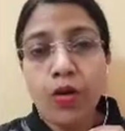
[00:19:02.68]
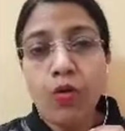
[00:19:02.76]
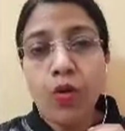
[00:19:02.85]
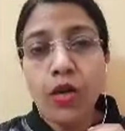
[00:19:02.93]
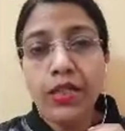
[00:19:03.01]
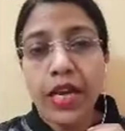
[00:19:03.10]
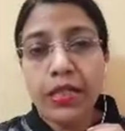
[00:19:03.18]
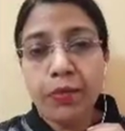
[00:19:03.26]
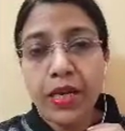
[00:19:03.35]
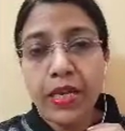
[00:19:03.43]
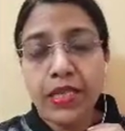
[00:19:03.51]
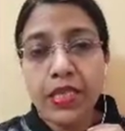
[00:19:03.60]
that means is,
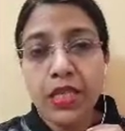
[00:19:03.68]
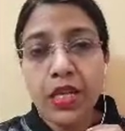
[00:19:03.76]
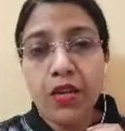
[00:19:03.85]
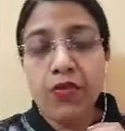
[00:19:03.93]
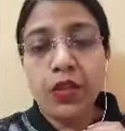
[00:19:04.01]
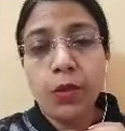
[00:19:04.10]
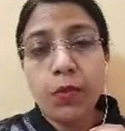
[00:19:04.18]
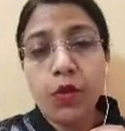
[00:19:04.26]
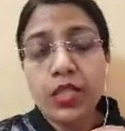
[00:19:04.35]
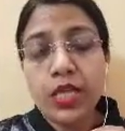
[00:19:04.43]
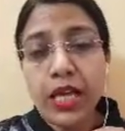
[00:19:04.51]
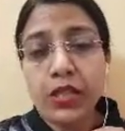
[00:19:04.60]
even the police and
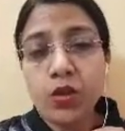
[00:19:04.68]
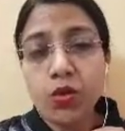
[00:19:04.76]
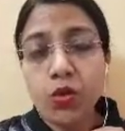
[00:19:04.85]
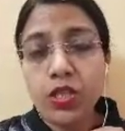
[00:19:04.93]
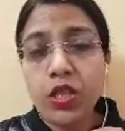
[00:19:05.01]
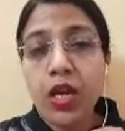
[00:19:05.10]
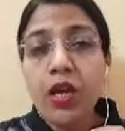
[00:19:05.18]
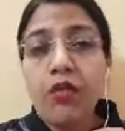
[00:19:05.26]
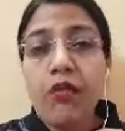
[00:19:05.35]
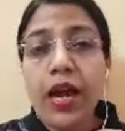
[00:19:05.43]
the courts, while they are